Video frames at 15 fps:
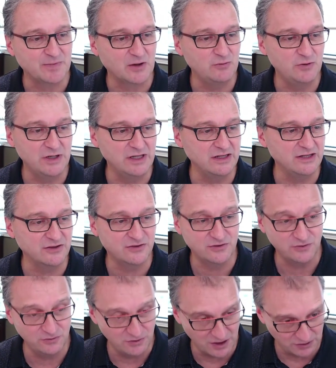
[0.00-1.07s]
really
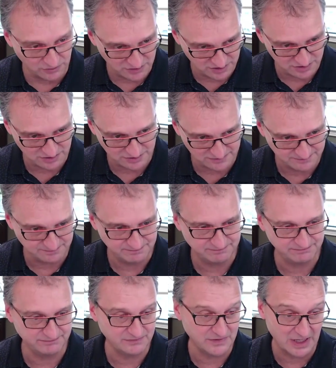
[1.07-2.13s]
throughout
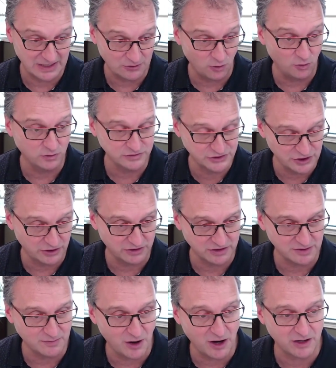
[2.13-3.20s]
that whole chart at
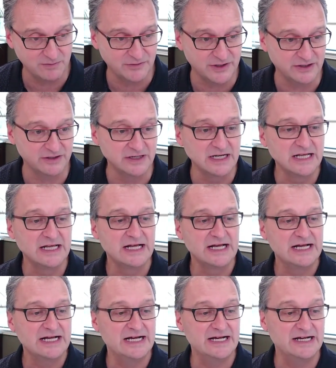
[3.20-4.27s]
the bottom there,
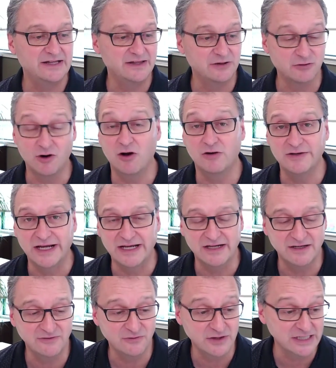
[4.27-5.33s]
they were all
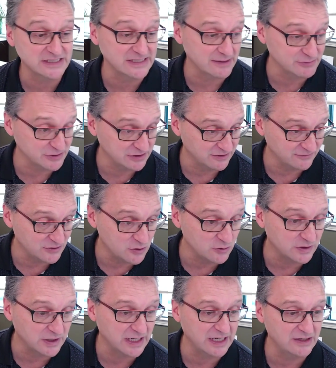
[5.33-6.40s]
negative, with the exception of the
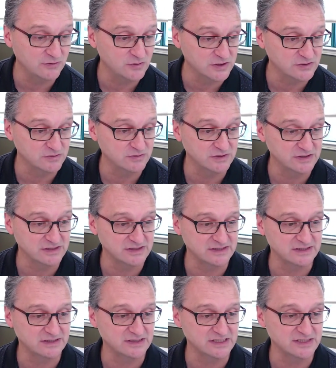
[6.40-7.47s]
UK, which
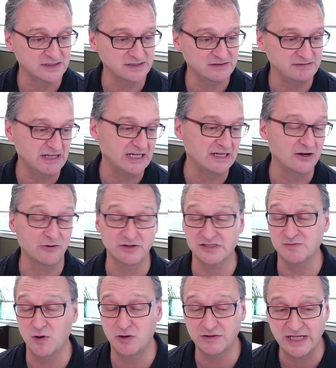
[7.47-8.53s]
was eking out a
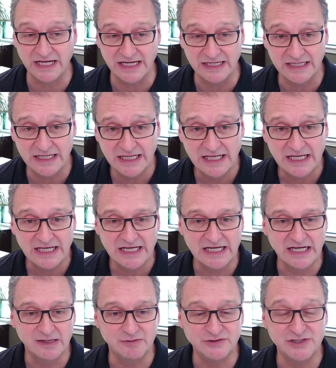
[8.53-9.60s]
small gain.
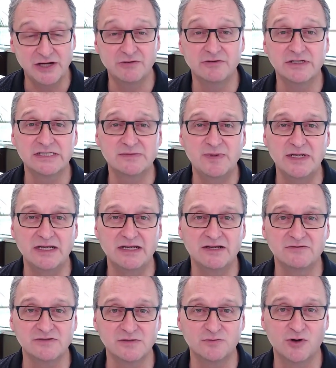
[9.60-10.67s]
But generally speaking,
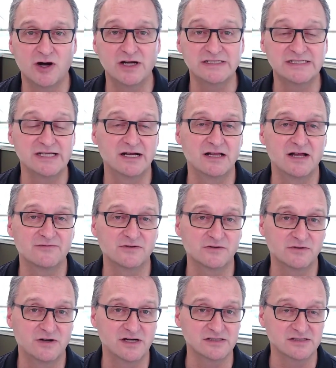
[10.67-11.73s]
it was a broad sell-off
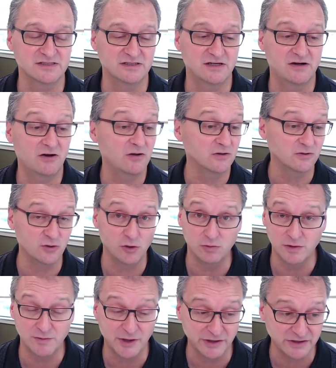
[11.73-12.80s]
across all
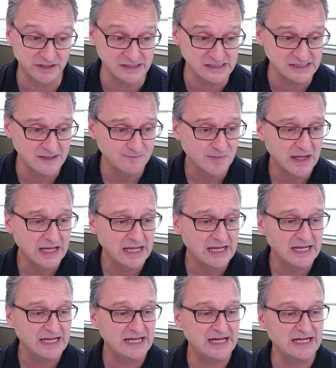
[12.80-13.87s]
global markets.
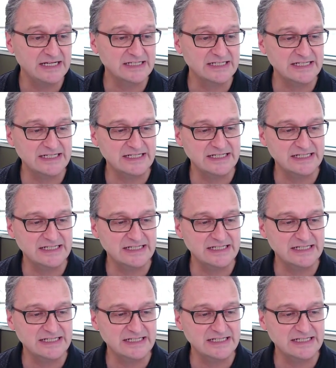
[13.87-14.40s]
And